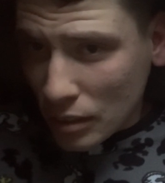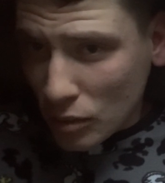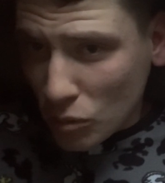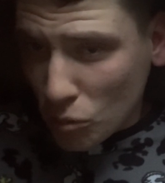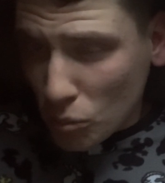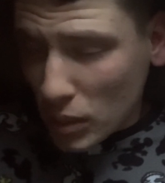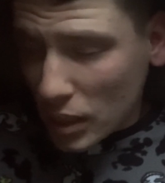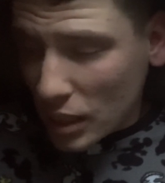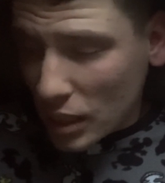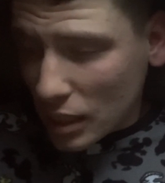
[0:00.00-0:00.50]

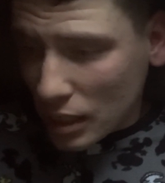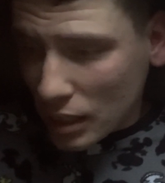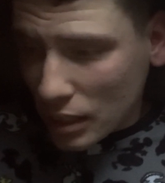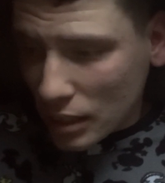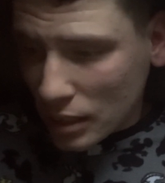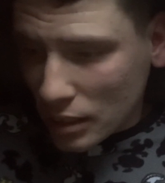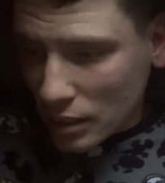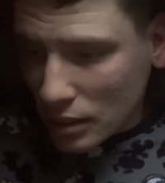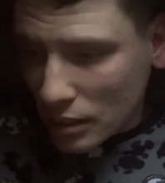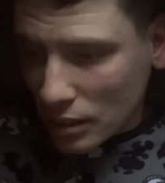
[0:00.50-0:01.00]

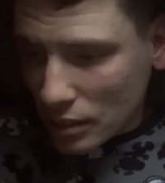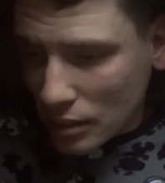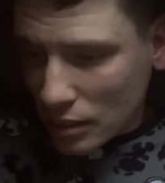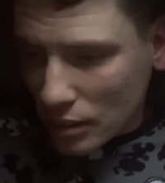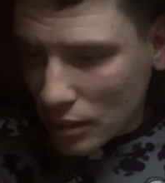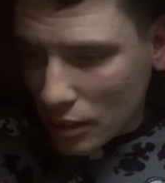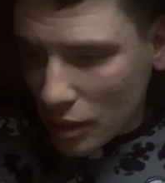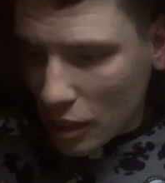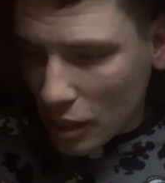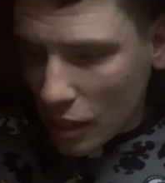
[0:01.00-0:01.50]
Because
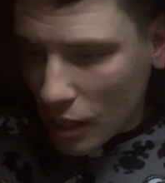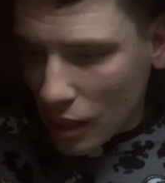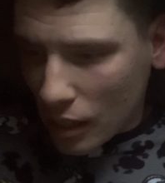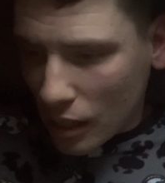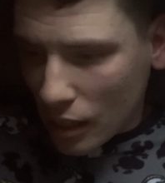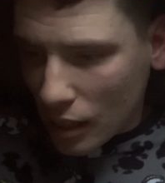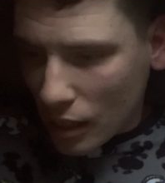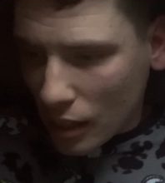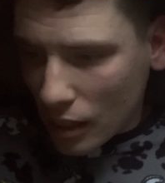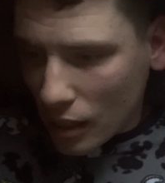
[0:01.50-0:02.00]

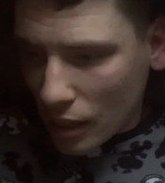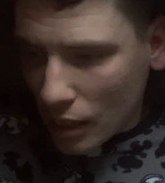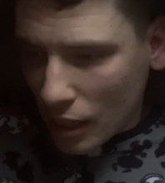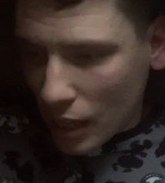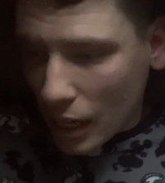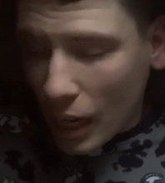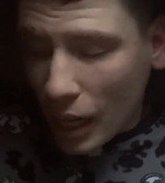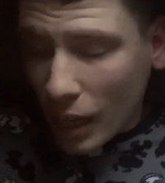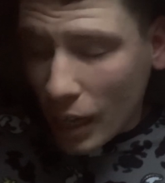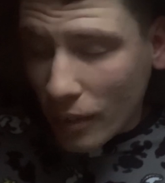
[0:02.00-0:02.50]

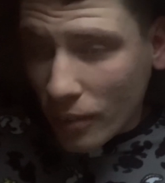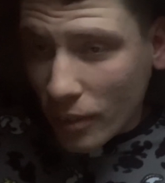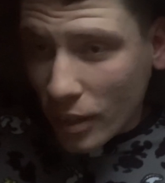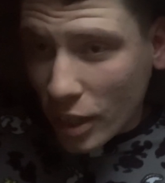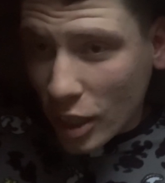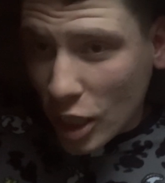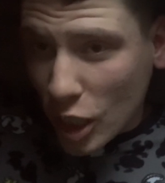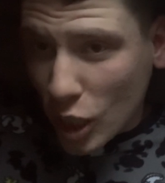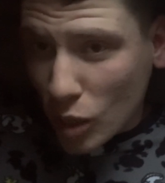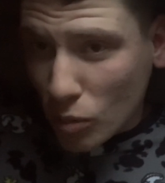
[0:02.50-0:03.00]
I
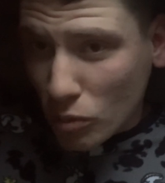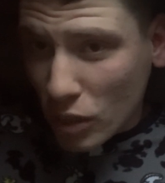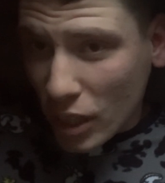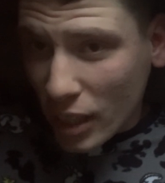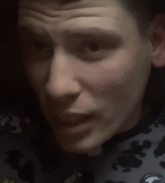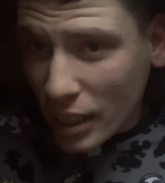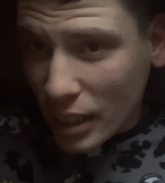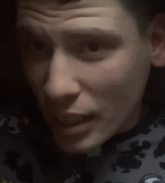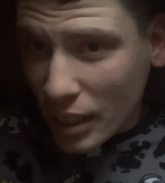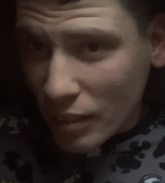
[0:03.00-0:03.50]
think I'm
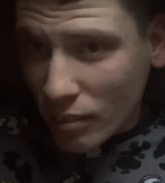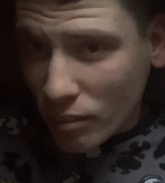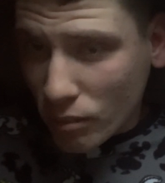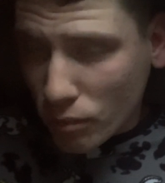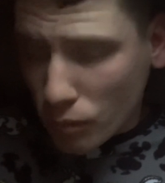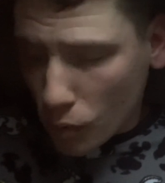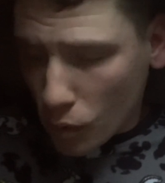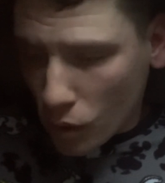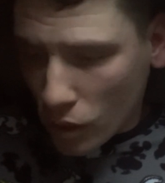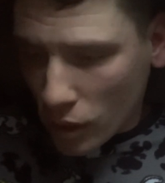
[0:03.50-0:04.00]
ready
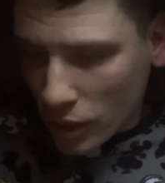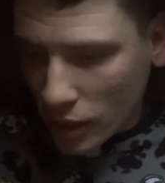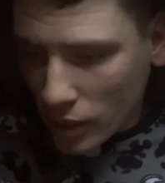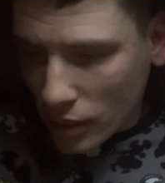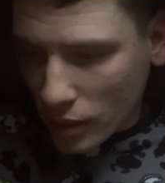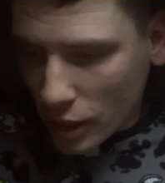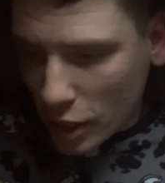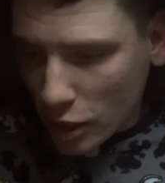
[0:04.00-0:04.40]
for it.